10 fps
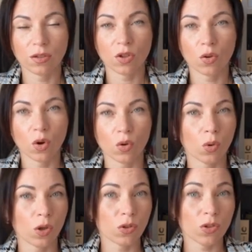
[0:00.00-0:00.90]
Zoho
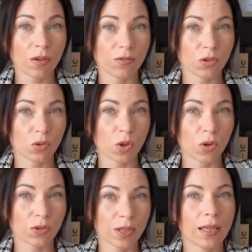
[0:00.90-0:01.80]
WorkDrive's
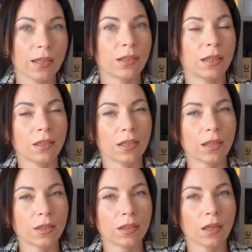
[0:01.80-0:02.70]
growth and
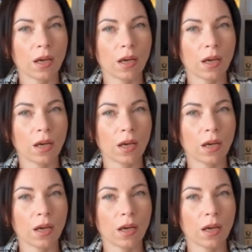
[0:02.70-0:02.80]
success.